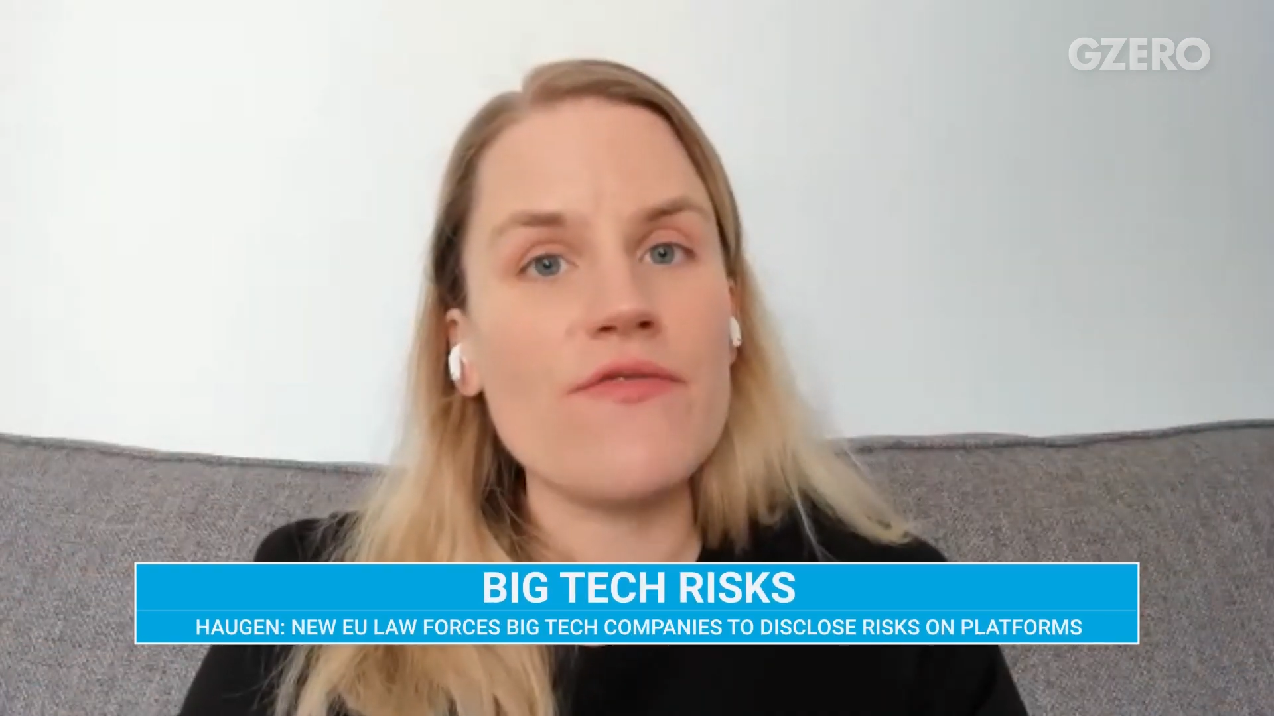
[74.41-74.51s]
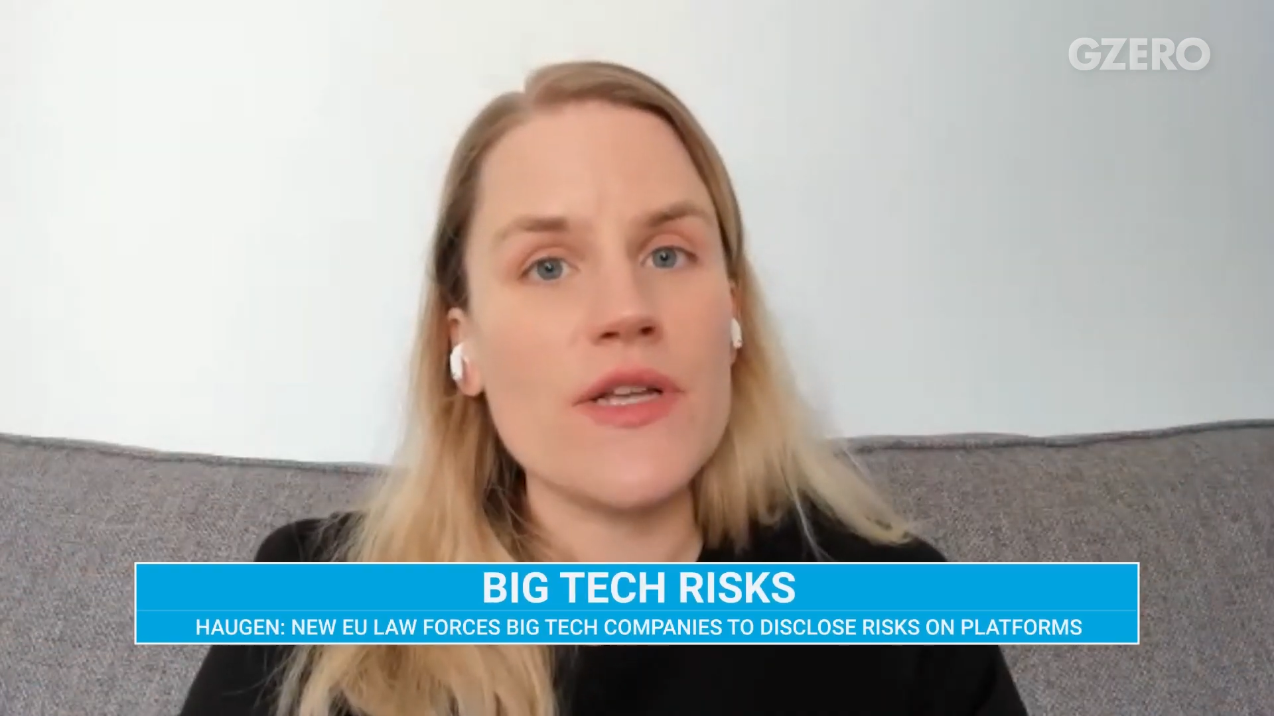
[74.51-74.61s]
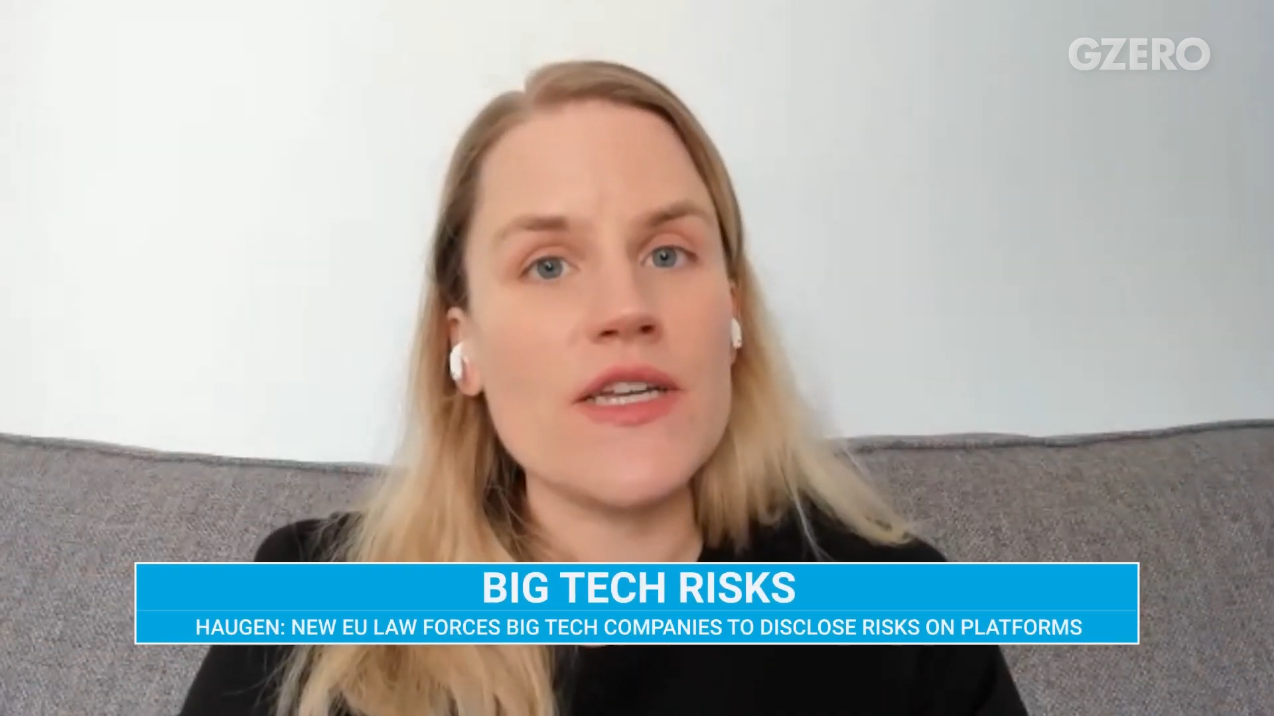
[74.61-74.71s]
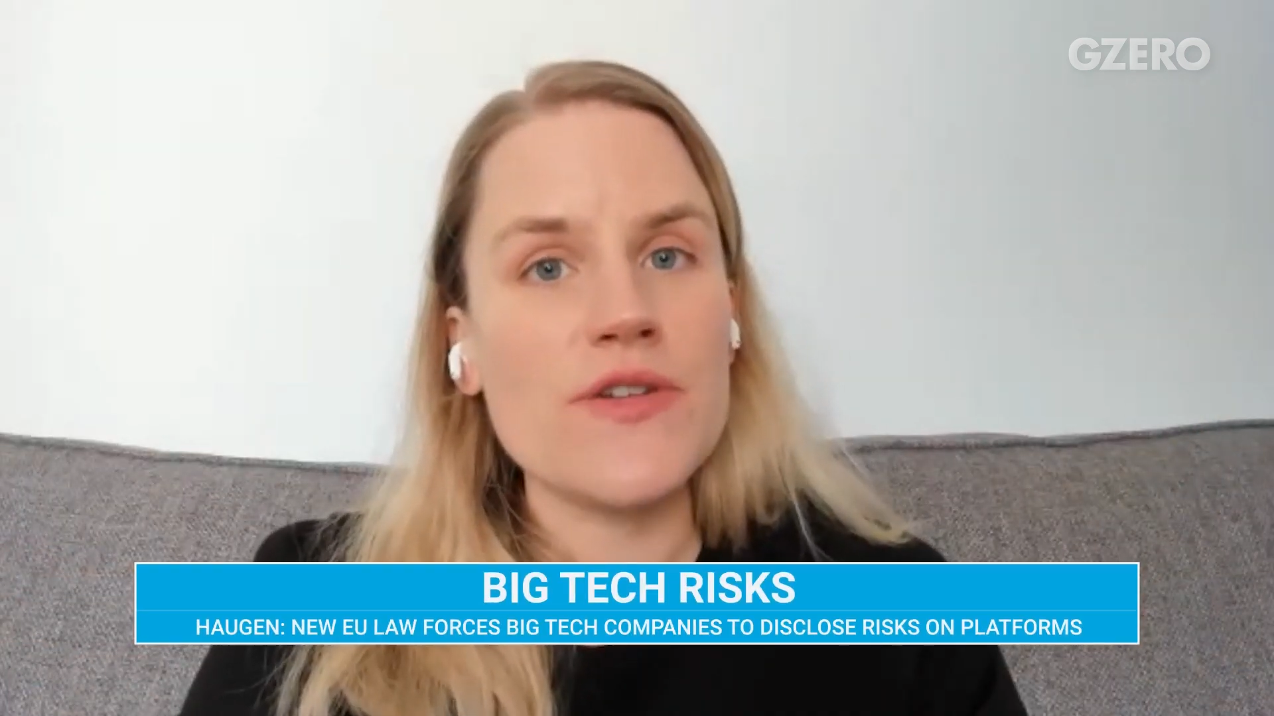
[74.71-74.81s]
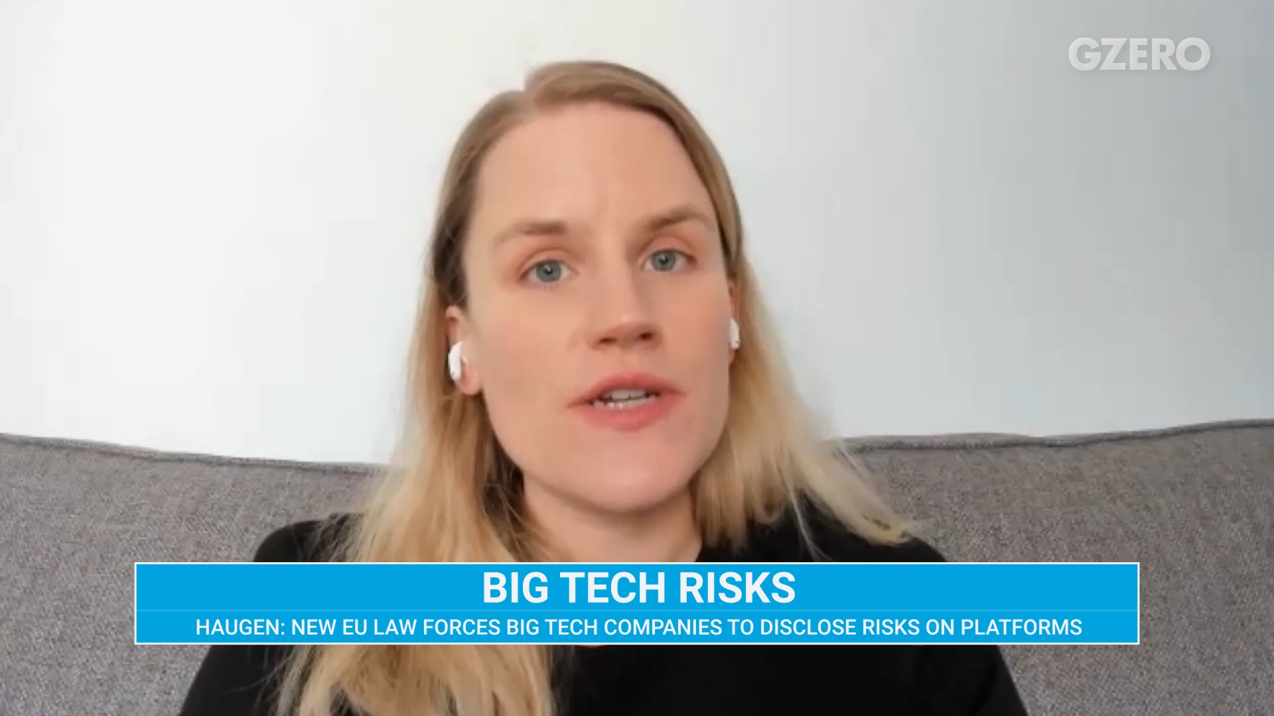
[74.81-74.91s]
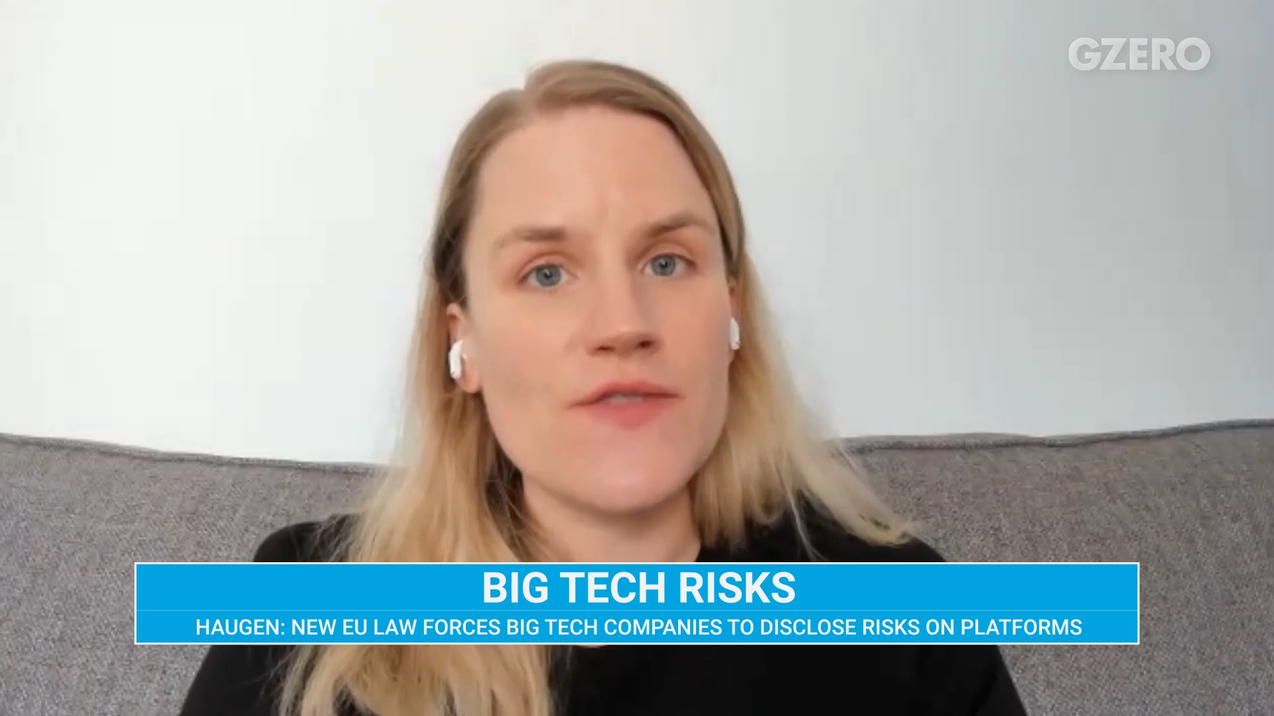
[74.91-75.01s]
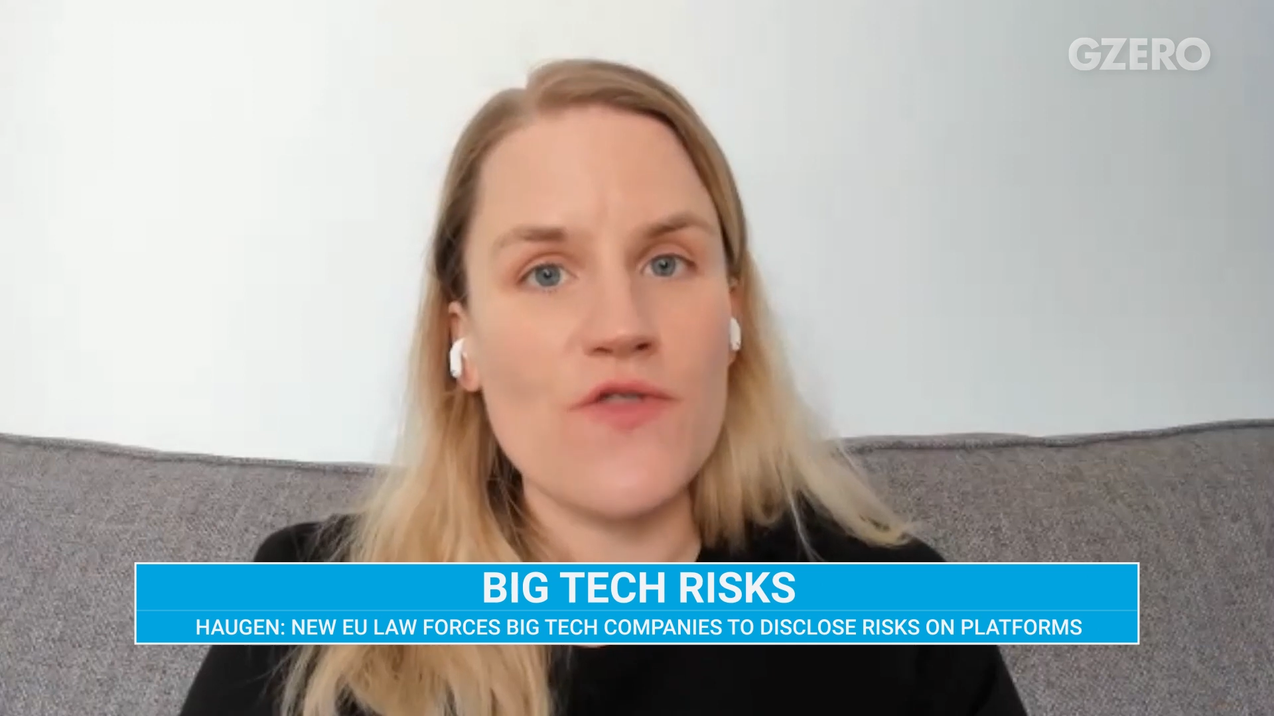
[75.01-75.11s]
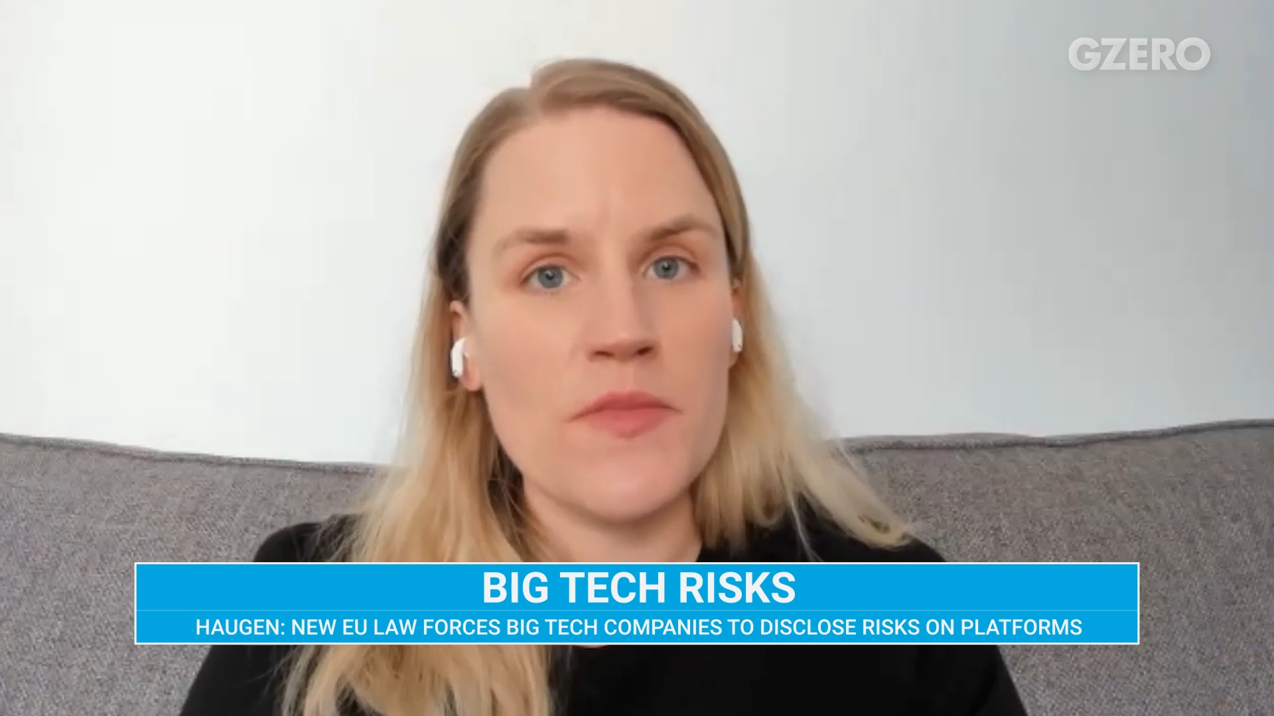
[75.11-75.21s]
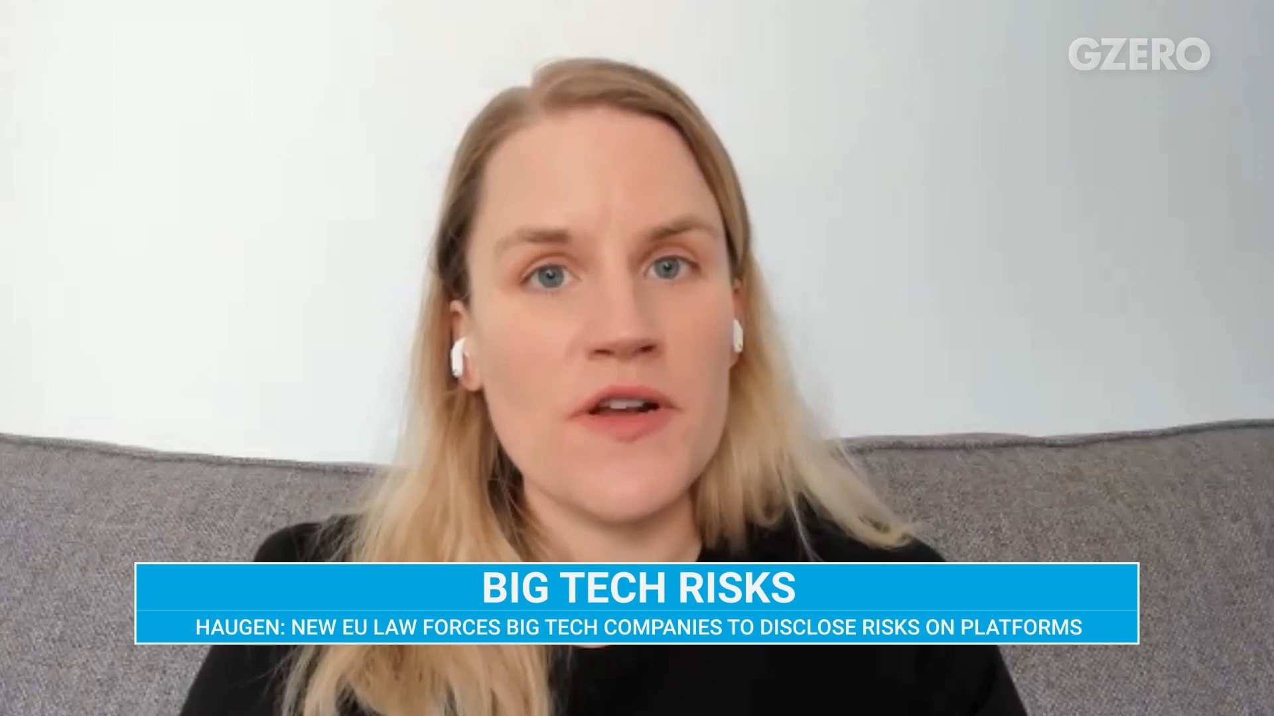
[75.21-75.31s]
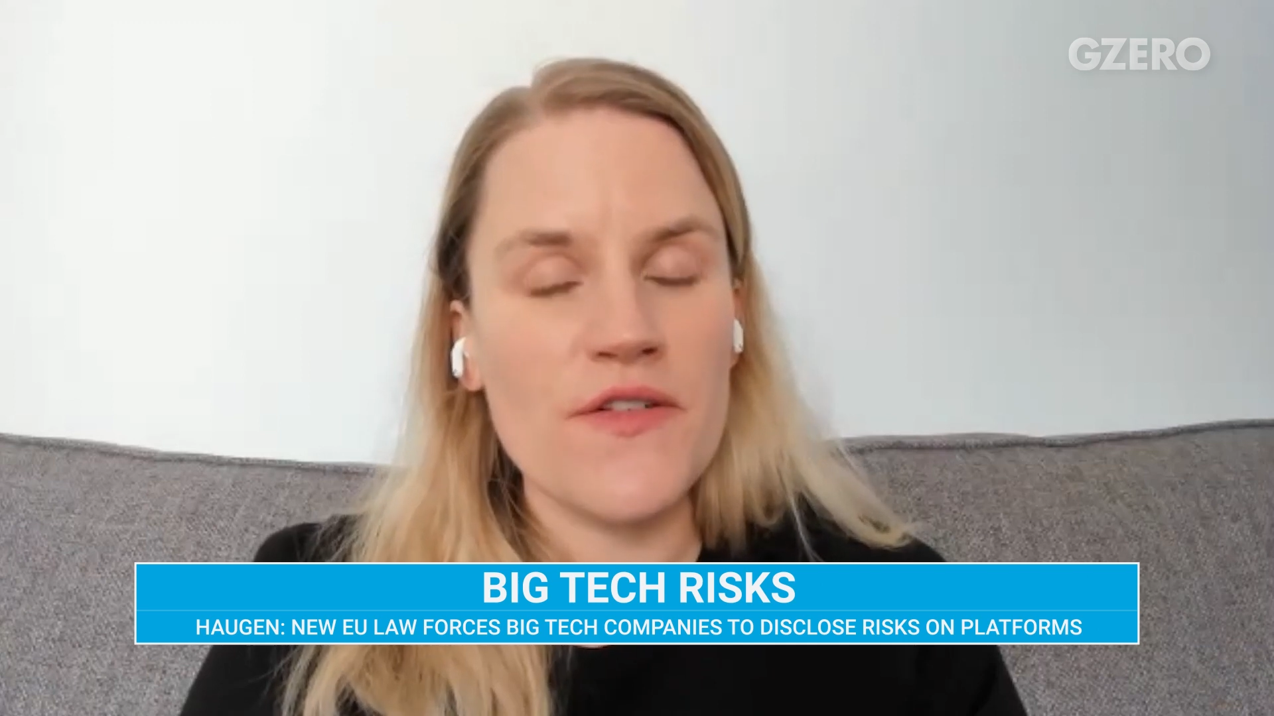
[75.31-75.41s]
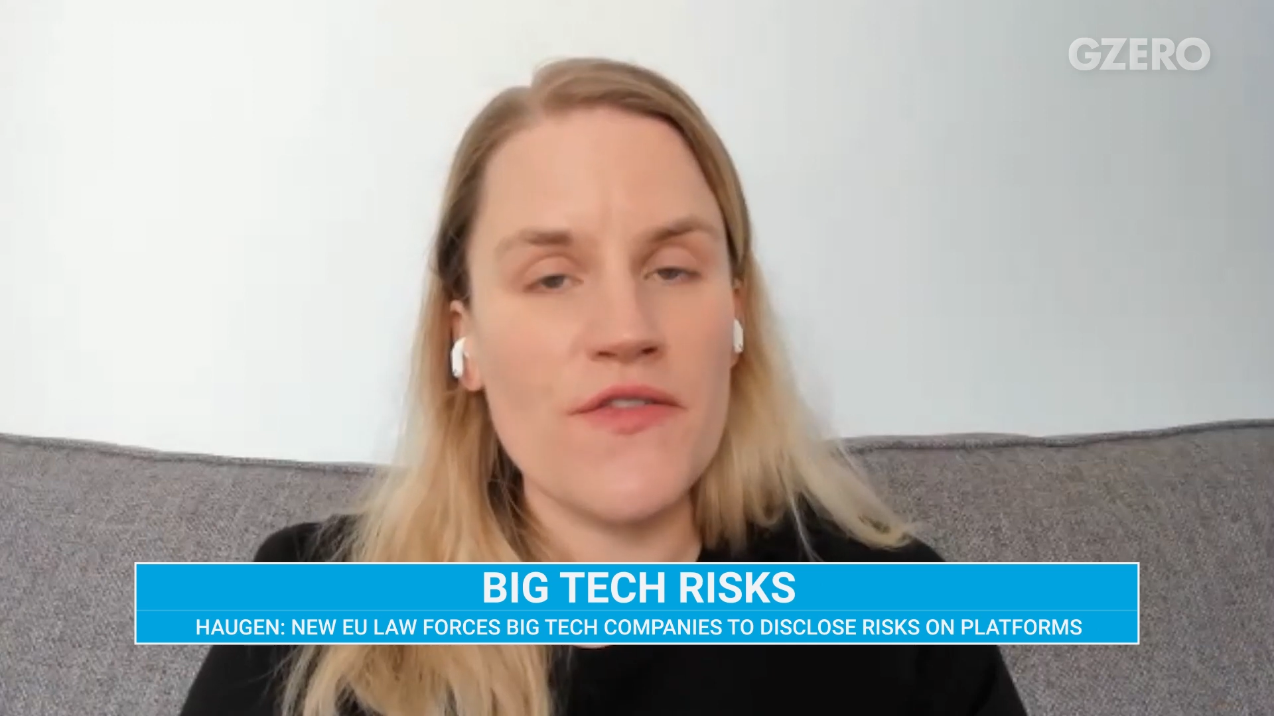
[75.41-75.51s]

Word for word: really transformative